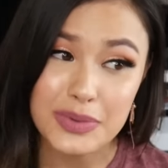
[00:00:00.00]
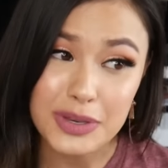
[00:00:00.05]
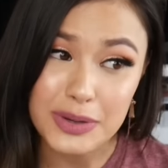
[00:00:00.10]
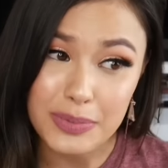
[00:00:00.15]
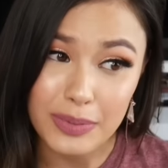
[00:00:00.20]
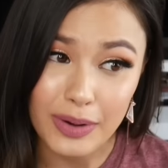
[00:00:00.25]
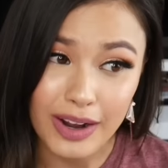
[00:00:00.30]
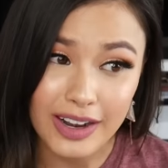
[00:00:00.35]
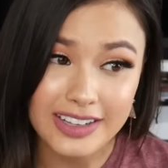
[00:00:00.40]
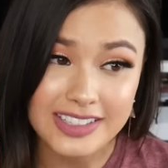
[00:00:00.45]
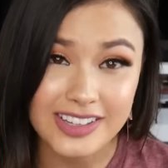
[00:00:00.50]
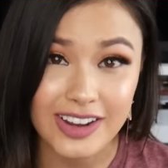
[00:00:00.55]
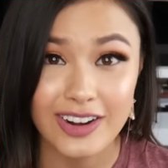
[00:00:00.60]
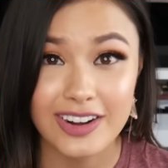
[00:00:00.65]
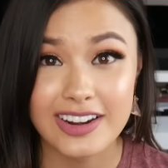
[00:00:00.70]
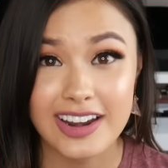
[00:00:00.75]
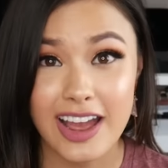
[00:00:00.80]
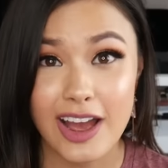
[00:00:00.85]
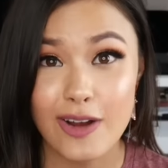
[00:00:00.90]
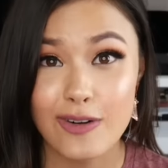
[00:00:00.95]
beauty products,
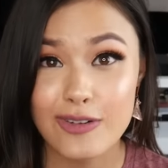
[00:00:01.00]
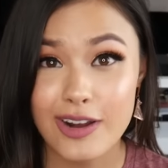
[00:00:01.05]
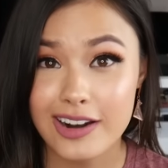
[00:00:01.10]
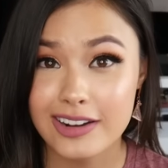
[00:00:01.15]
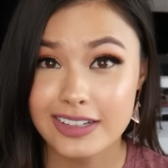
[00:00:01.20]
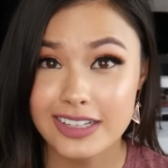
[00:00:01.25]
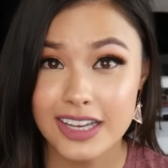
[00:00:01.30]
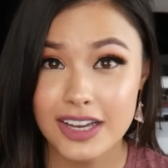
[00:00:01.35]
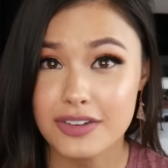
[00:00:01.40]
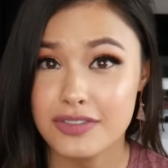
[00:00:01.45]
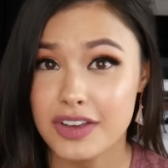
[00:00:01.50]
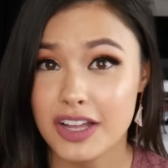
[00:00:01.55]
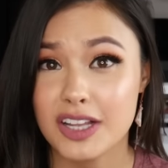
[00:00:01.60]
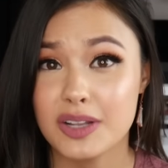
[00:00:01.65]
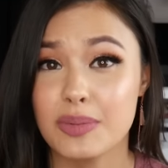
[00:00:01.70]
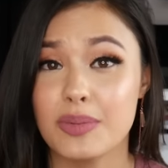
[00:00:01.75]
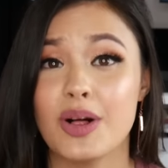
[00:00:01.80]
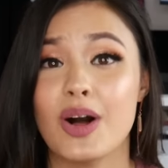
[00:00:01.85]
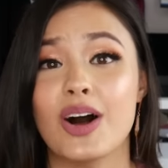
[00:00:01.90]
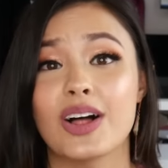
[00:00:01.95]
are now readily
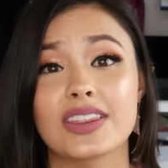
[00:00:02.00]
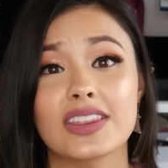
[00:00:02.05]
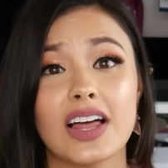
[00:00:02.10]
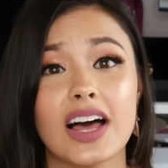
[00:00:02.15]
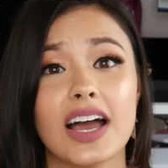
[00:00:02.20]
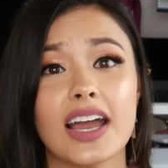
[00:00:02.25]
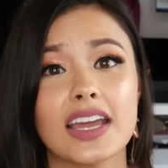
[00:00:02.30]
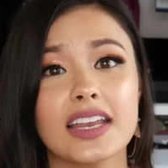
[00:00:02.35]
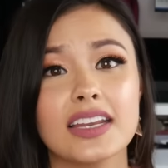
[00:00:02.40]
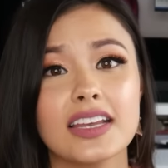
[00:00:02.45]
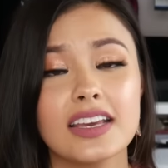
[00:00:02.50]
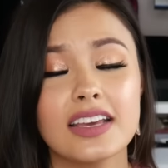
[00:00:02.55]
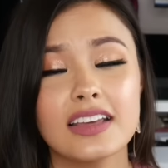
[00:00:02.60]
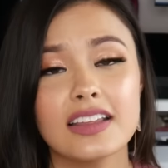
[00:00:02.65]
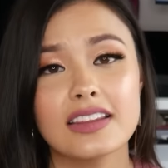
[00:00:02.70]
available online.